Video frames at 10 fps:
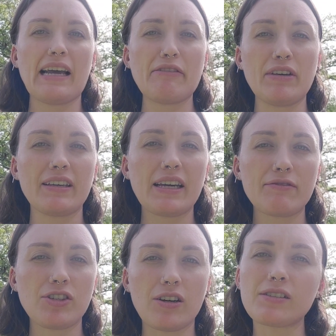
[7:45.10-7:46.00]
I feel like I've
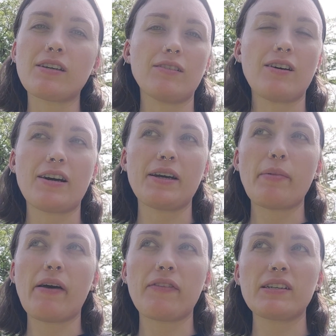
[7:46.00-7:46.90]
talked a lot
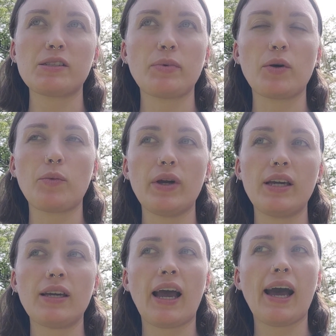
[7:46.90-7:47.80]
about this, but
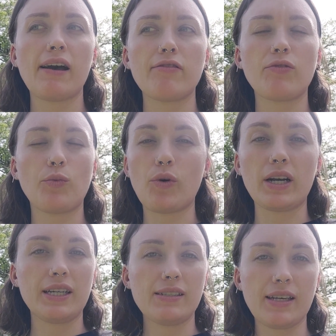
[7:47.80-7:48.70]
we have
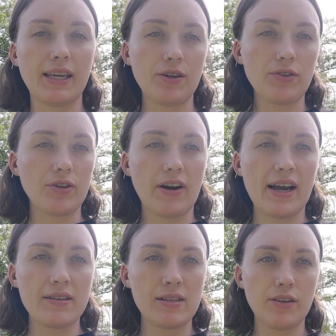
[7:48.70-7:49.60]
wanted to kill the
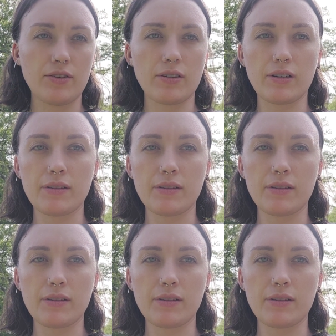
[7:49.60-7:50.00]
grass, either